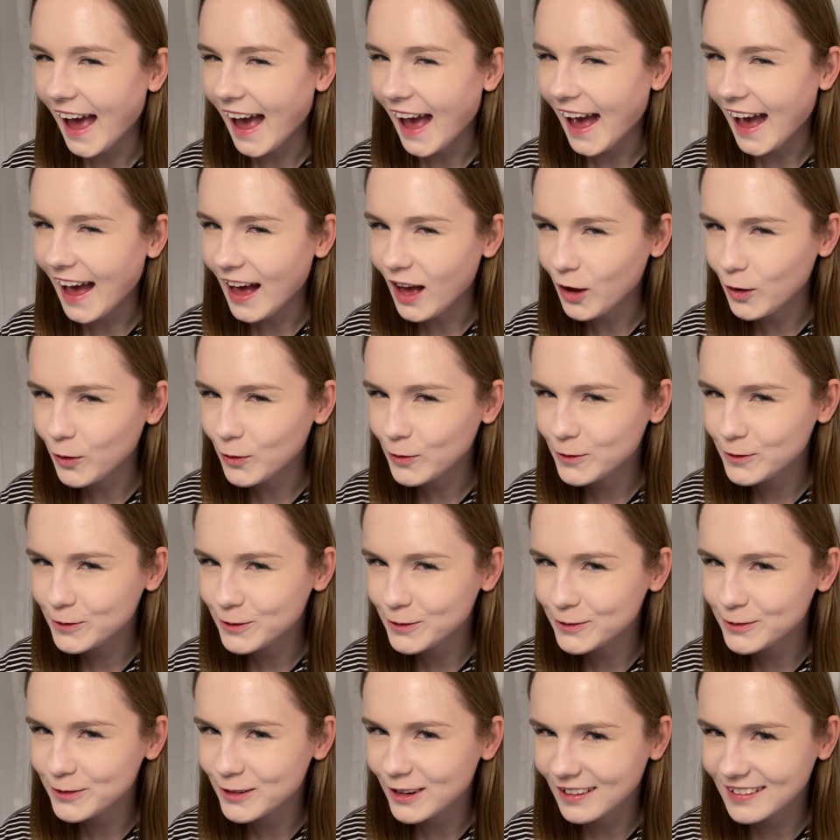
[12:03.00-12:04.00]
How
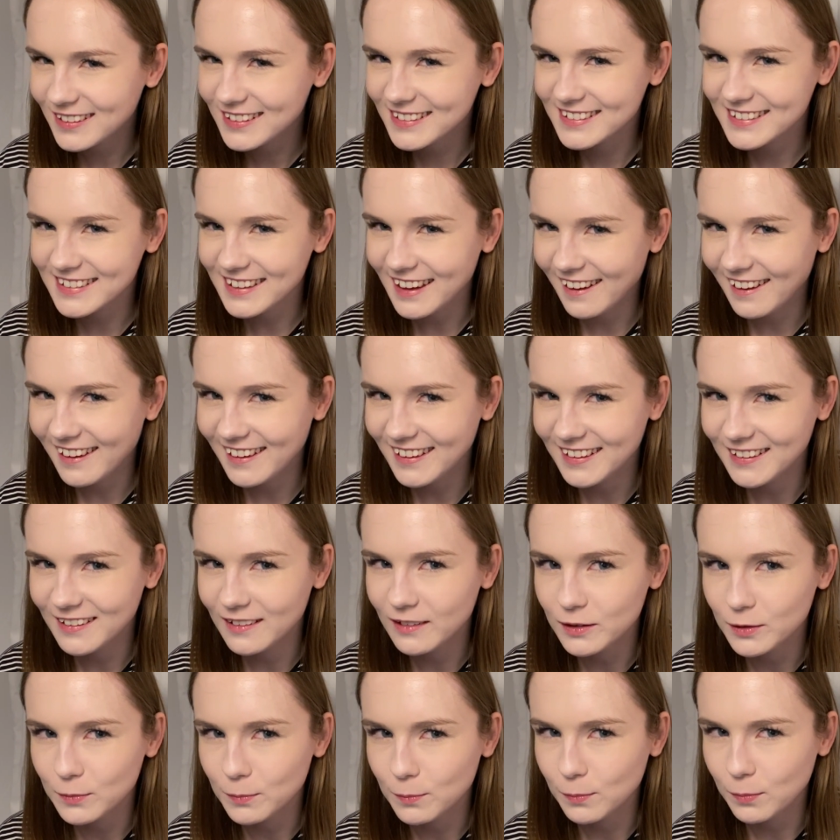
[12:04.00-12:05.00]
do you not say it
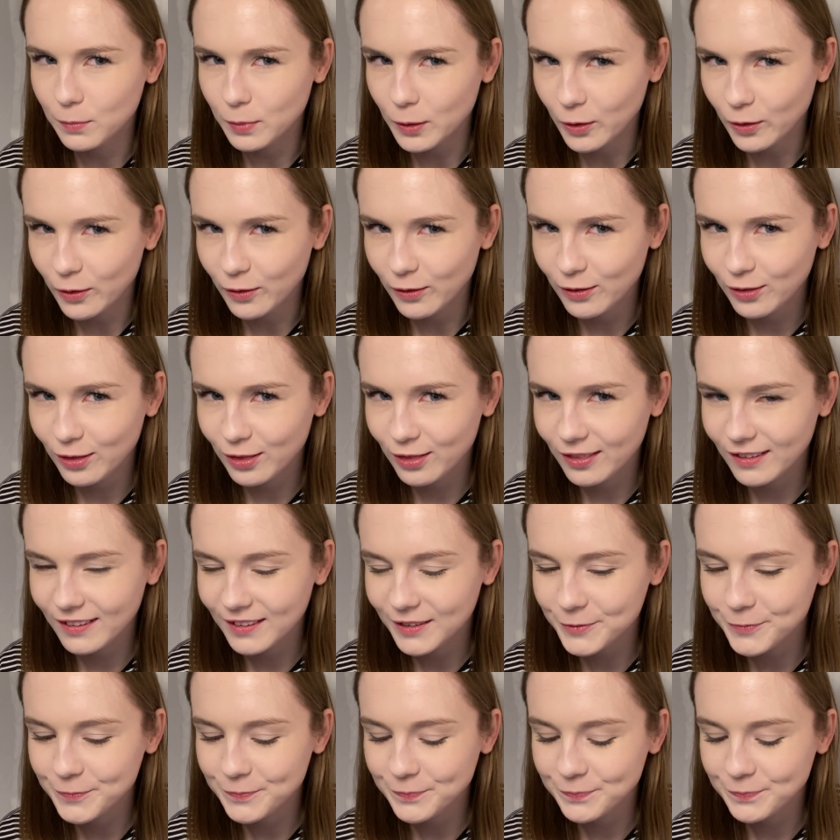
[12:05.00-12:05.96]
as both?